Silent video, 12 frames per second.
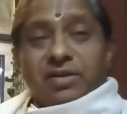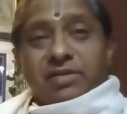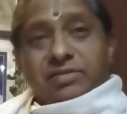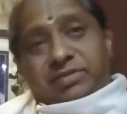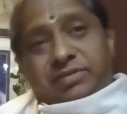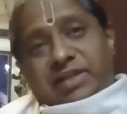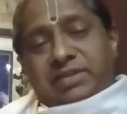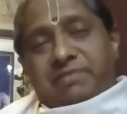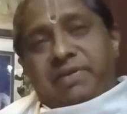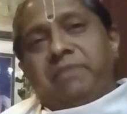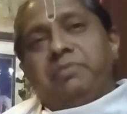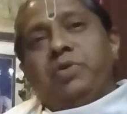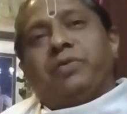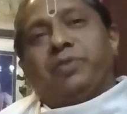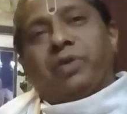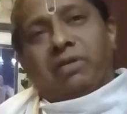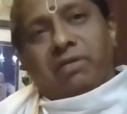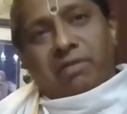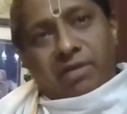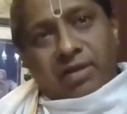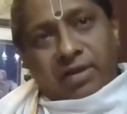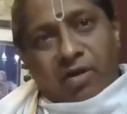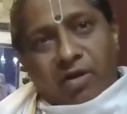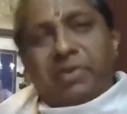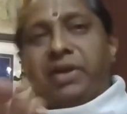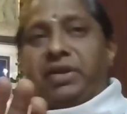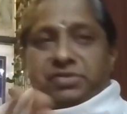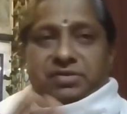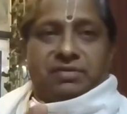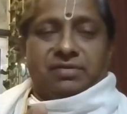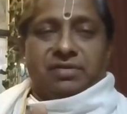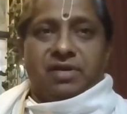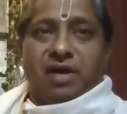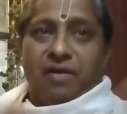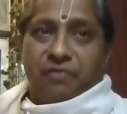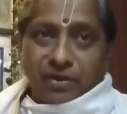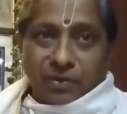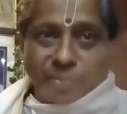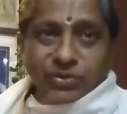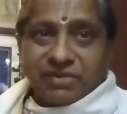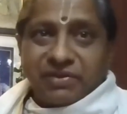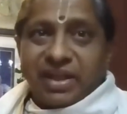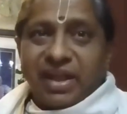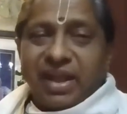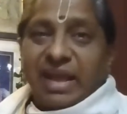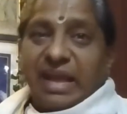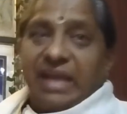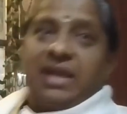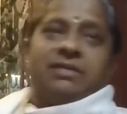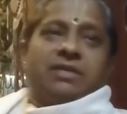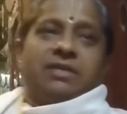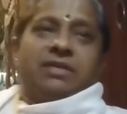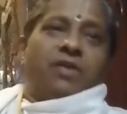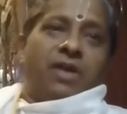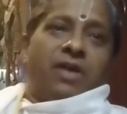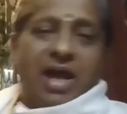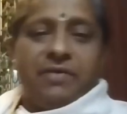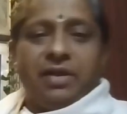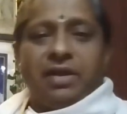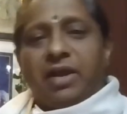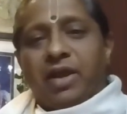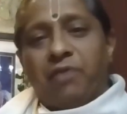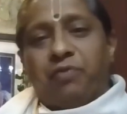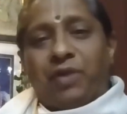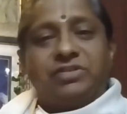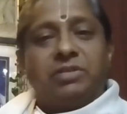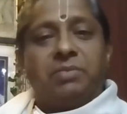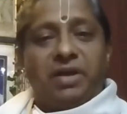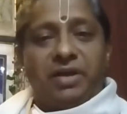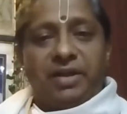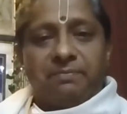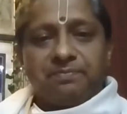So that's a very beautiful combination of inclusivity yet having a flexibility.